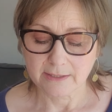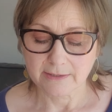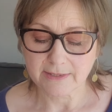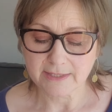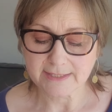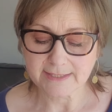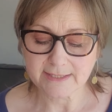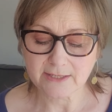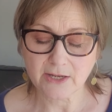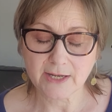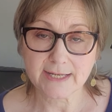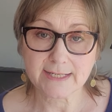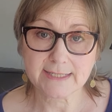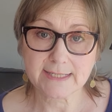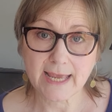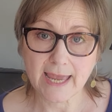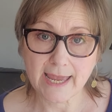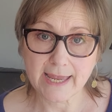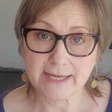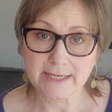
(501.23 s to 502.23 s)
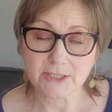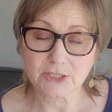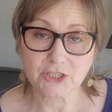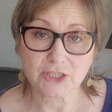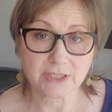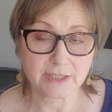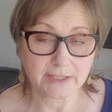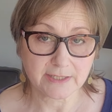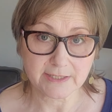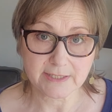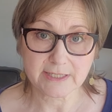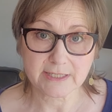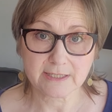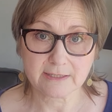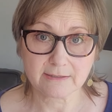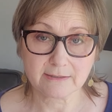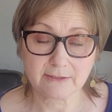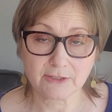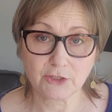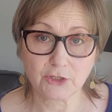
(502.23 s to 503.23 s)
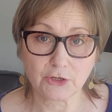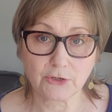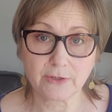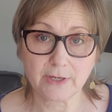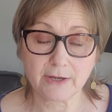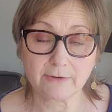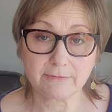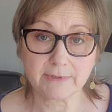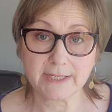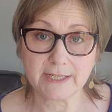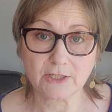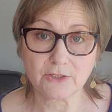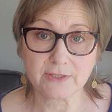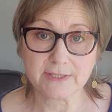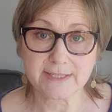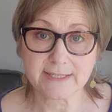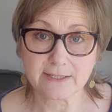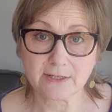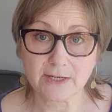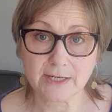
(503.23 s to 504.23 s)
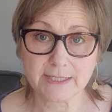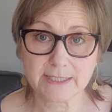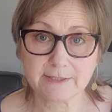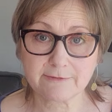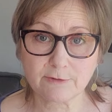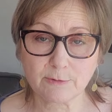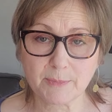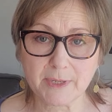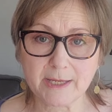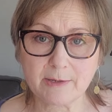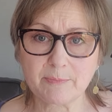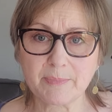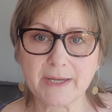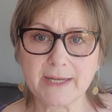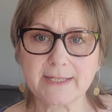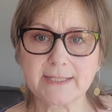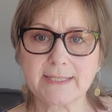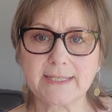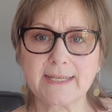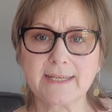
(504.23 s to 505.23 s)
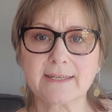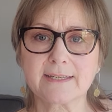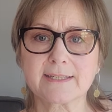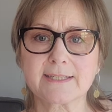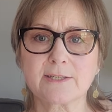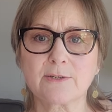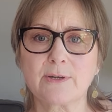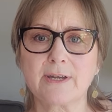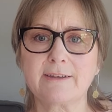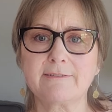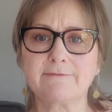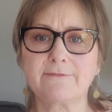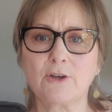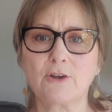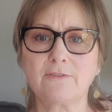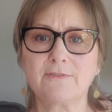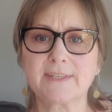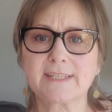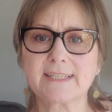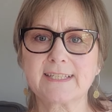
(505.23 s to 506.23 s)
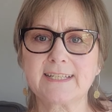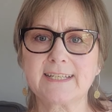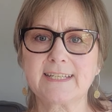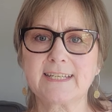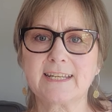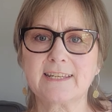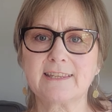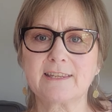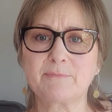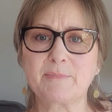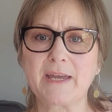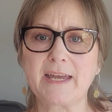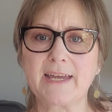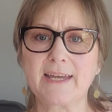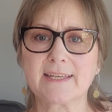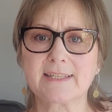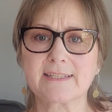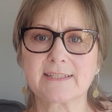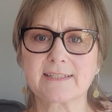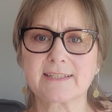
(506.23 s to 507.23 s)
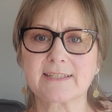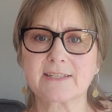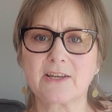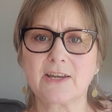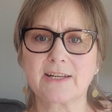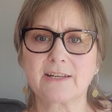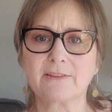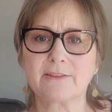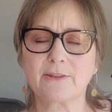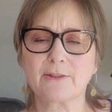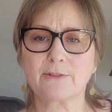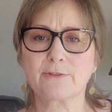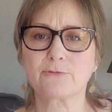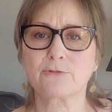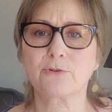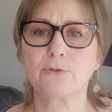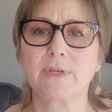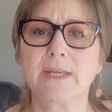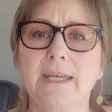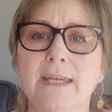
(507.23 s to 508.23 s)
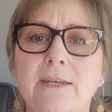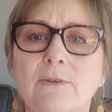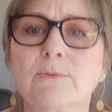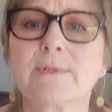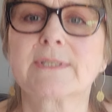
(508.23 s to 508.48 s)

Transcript: the size H is, you know, a really good size for me. But yeah, so I've obviously in the past decided that through here